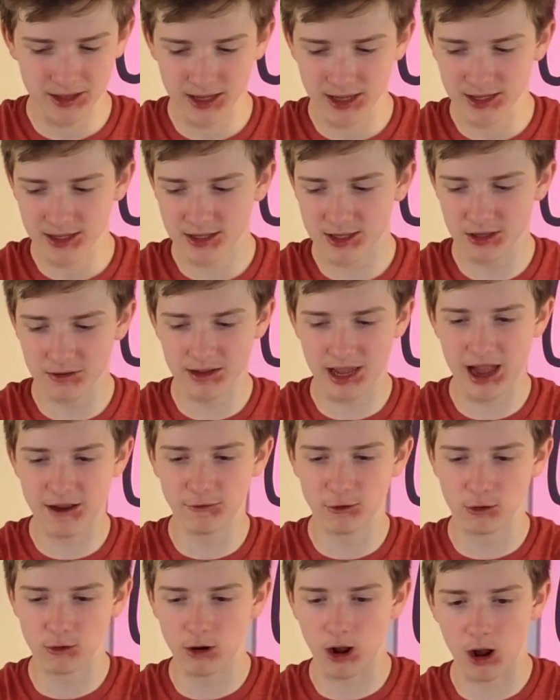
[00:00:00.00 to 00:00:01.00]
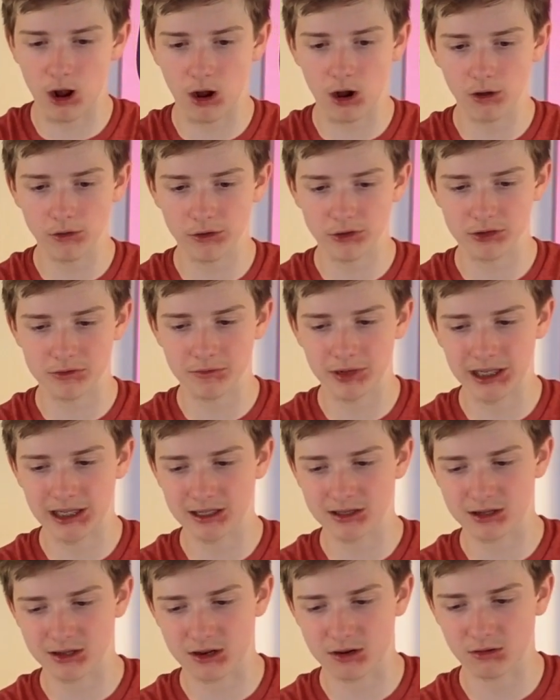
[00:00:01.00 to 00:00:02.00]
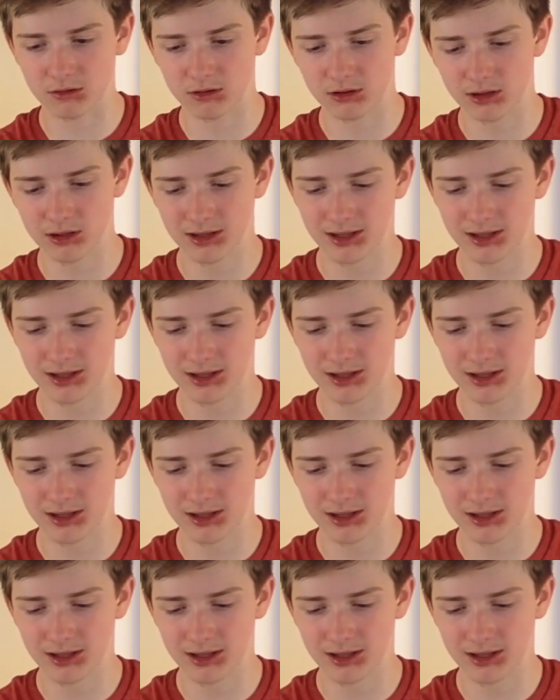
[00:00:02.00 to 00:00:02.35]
So we have oh, those minis are cool.